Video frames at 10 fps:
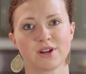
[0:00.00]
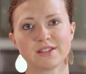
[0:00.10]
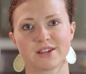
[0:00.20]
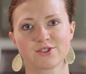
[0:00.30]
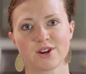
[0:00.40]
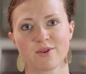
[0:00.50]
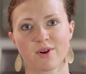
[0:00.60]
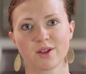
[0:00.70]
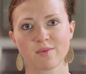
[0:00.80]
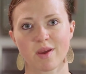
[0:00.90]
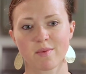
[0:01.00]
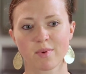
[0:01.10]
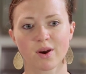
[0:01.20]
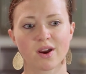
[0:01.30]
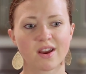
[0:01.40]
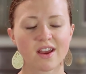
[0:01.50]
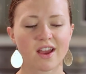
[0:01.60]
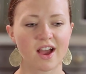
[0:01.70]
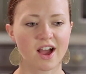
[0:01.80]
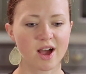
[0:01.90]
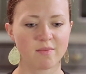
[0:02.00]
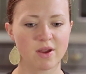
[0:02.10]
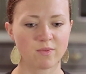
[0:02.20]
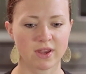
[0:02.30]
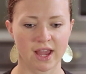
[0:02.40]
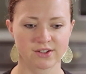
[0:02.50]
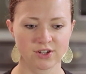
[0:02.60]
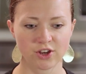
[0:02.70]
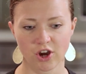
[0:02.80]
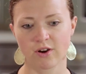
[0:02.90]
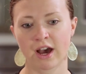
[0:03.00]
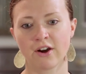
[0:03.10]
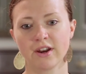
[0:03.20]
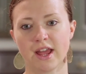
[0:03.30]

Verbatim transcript: translation anywhere on the paper. Um, and we had to go out